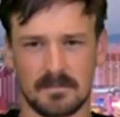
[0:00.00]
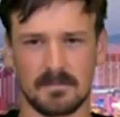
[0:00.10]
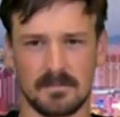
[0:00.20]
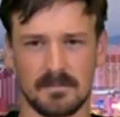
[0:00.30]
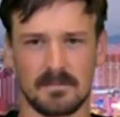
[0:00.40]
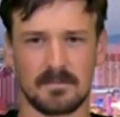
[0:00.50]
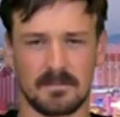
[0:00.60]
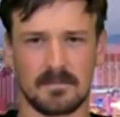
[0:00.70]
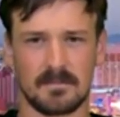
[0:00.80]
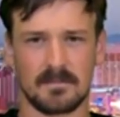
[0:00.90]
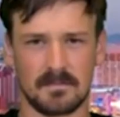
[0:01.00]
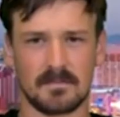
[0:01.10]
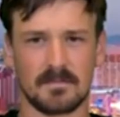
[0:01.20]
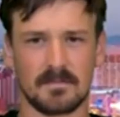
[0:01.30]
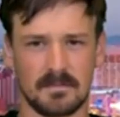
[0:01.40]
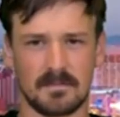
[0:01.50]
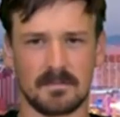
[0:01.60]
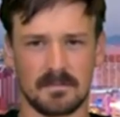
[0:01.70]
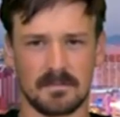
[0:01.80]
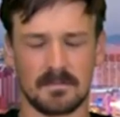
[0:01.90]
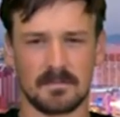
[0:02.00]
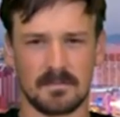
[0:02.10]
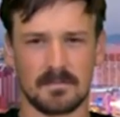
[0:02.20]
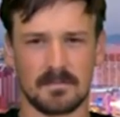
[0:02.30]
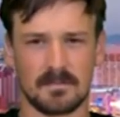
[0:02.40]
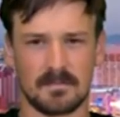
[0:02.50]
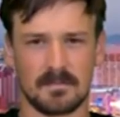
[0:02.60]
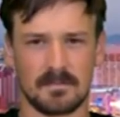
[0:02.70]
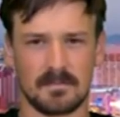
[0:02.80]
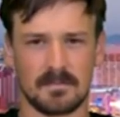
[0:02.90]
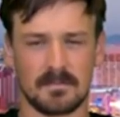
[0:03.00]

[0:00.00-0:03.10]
No words are spoken by the person on screen.